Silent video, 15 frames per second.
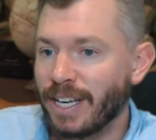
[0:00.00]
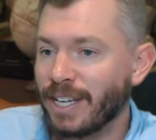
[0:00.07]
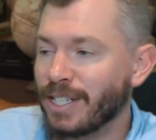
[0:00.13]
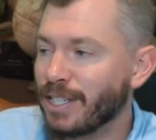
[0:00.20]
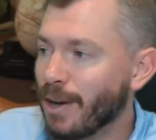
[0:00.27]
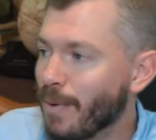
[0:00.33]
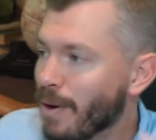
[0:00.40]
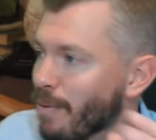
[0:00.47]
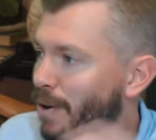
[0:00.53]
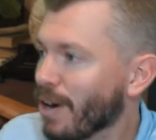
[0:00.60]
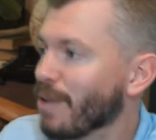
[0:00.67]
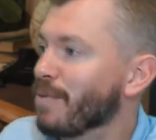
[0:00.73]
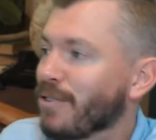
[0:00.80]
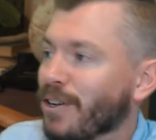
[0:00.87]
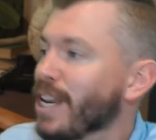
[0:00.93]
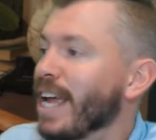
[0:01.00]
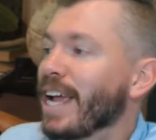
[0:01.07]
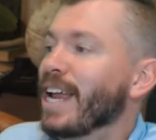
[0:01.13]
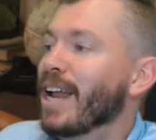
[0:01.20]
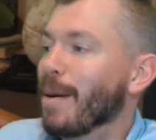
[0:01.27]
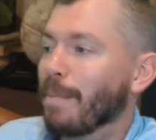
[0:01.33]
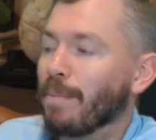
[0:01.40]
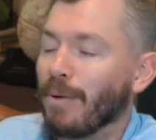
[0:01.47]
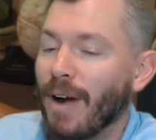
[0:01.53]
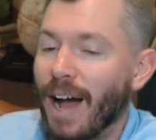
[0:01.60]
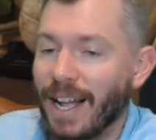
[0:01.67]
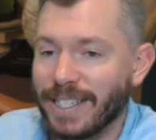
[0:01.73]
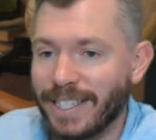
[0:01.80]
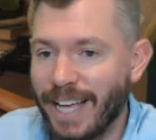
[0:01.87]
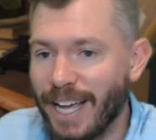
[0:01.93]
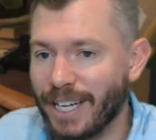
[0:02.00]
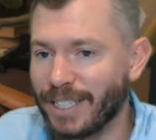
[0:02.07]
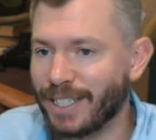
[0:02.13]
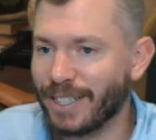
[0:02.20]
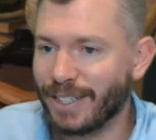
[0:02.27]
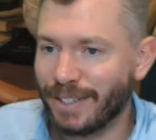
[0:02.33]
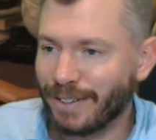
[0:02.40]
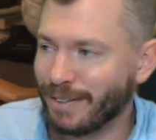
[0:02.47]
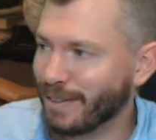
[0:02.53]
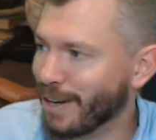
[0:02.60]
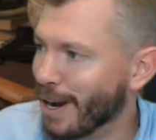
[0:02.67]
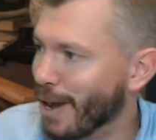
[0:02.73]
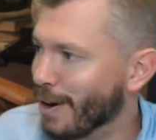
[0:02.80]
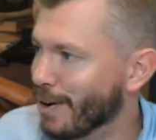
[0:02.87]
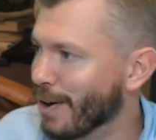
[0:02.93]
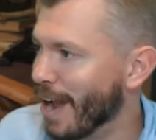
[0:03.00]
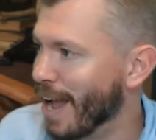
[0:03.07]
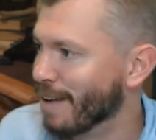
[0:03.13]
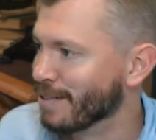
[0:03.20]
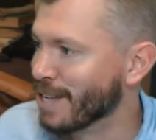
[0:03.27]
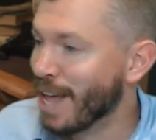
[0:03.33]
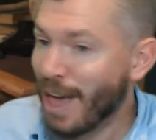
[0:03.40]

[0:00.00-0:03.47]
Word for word: So when we're digging up Bronze Age, you know, graves,